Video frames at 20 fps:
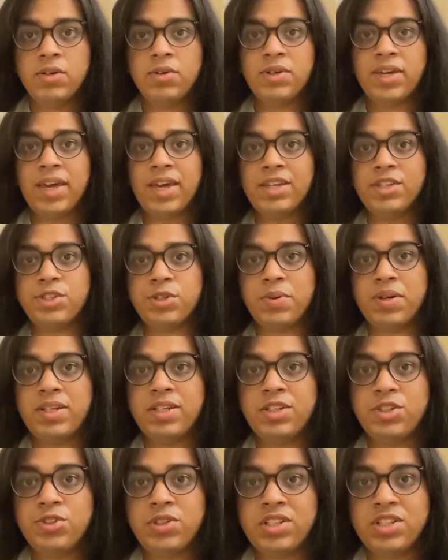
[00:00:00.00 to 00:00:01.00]
Okay, so I
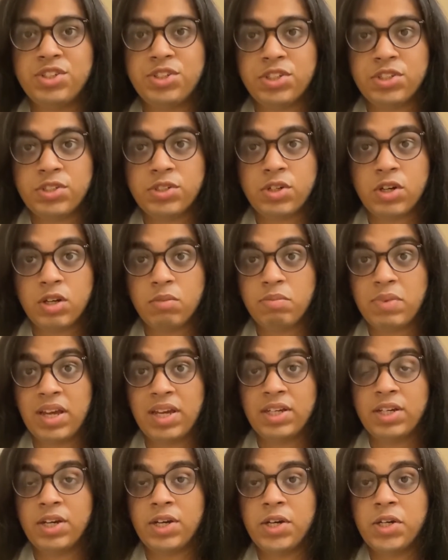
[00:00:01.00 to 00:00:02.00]
literally just got
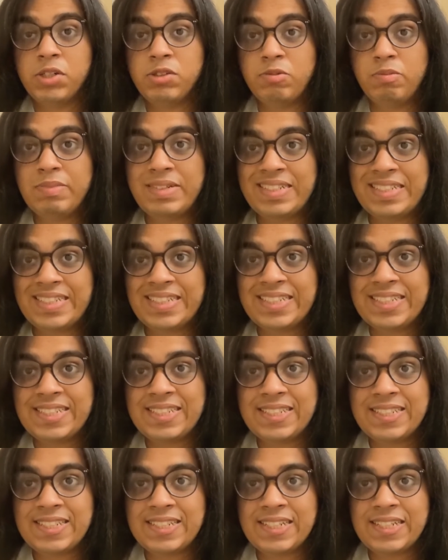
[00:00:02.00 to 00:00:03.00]
back home,
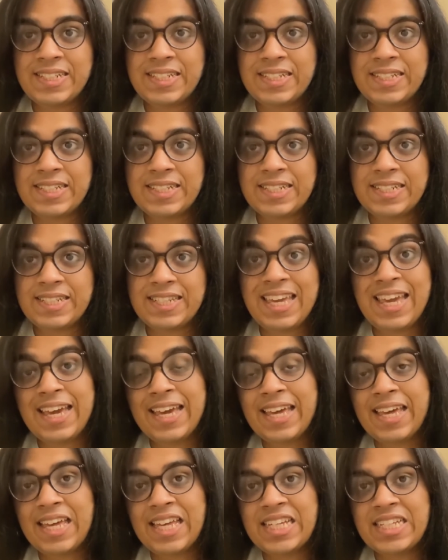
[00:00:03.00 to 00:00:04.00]
and
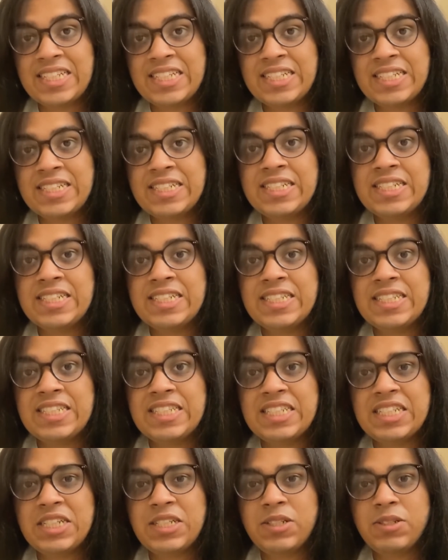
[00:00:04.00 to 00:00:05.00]
yeah.
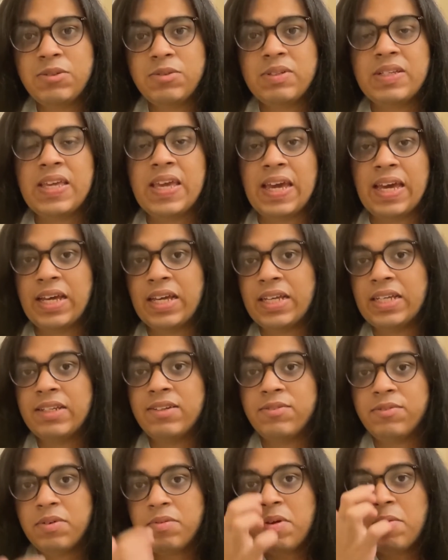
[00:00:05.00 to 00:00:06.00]
So yeah,
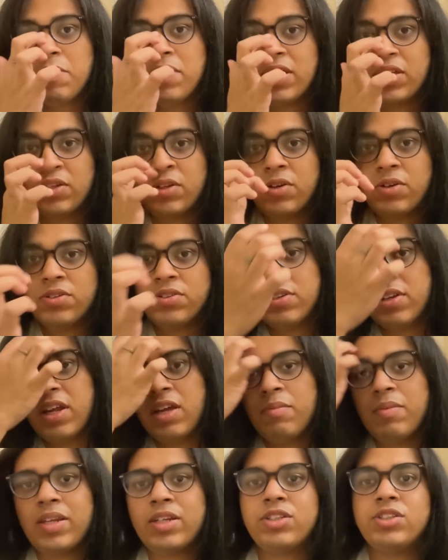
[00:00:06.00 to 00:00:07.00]
remember that concert
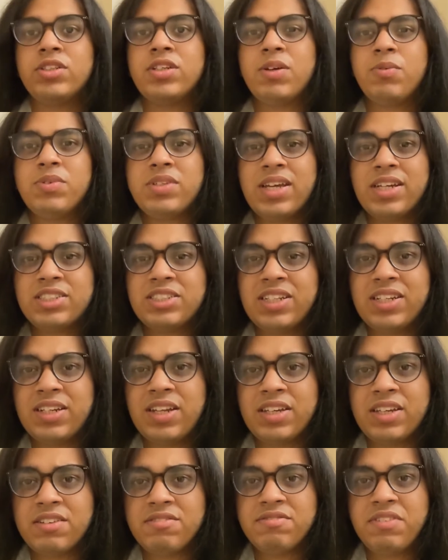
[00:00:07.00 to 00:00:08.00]
I mentioned? It was actually
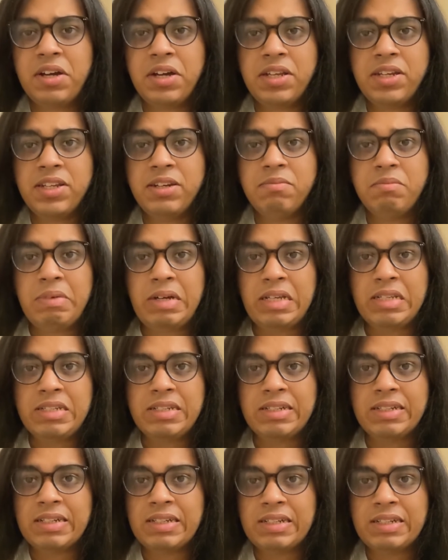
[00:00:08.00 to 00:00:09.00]
like a violin
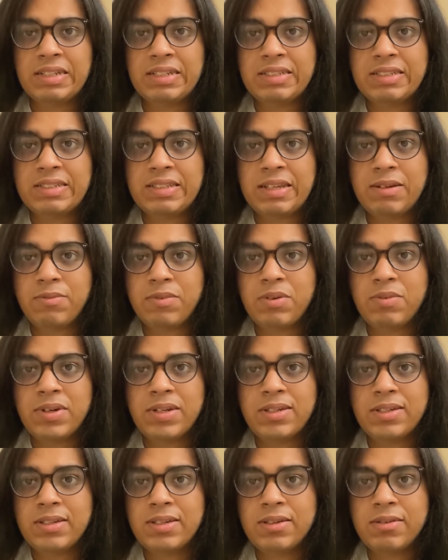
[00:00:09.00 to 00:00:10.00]
masterclass that we
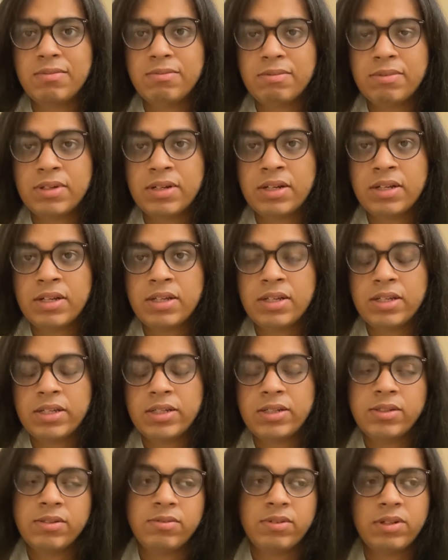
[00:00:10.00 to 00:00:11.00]
went to.
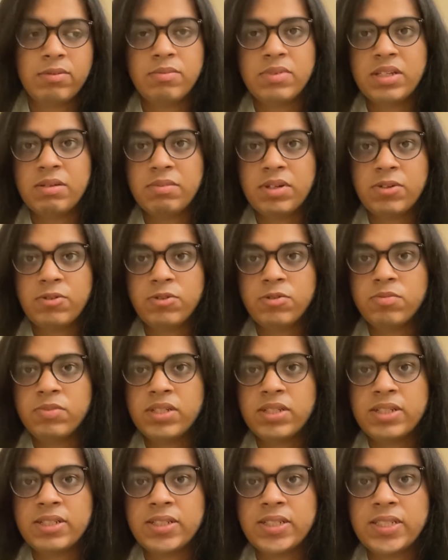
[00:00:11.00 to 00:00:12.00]
Well, me and my
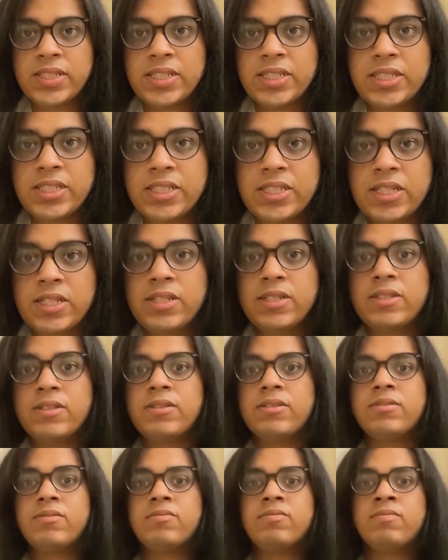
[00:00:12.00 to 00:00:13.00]
roommate at least.
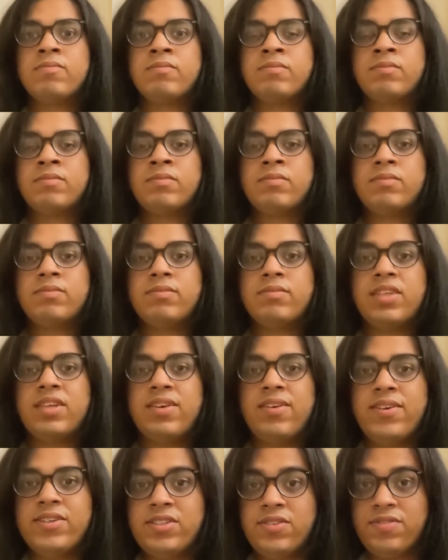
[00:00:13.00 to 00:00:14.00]

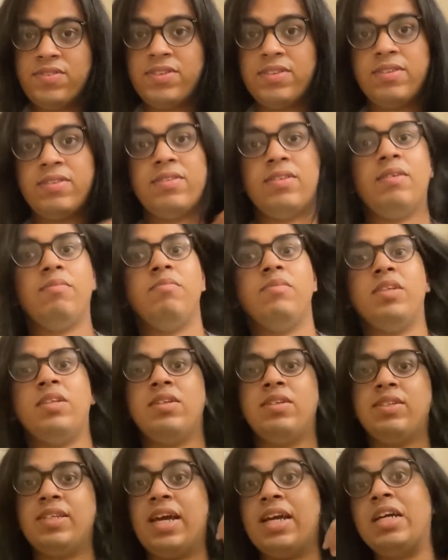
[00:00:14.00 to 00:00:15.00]
The rest of it
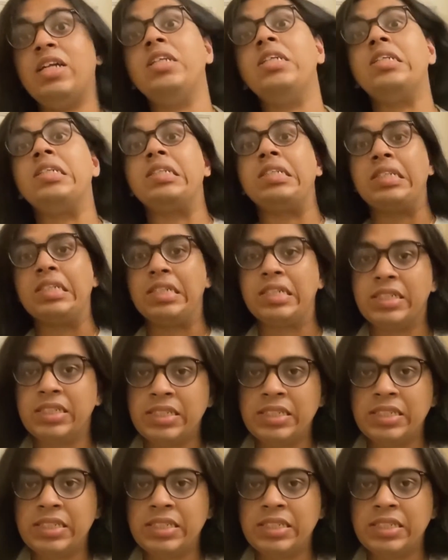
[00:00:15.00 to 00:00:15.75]
didn't tag along.